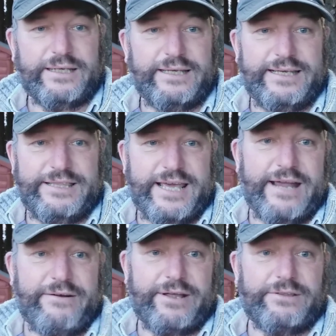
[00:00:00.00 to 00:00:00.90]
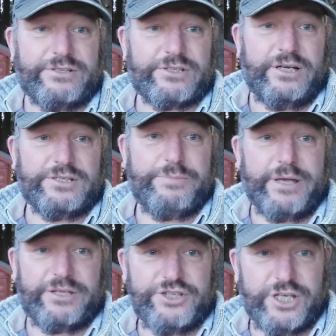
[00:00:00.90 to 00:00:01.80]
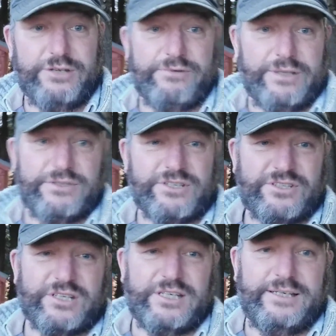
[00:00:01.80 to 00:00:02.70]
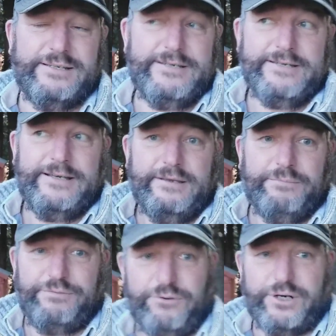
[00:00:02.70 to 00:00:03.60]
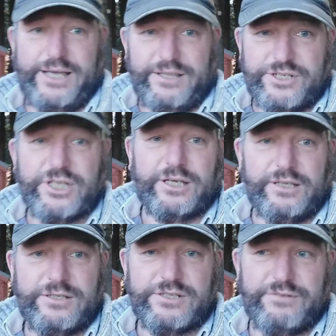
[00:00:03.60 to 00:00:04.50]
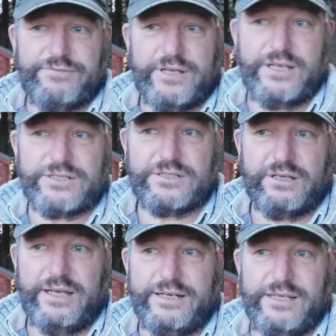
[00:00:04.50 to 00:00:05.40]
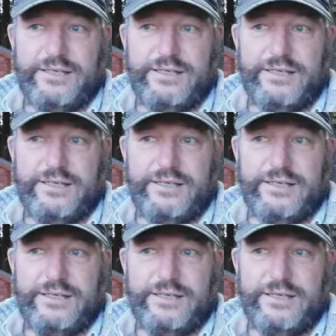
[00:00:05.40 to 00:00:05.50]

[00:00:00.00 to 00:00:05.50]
in the area that's going to be our chicken run, to see, before I get the chickens, if there's any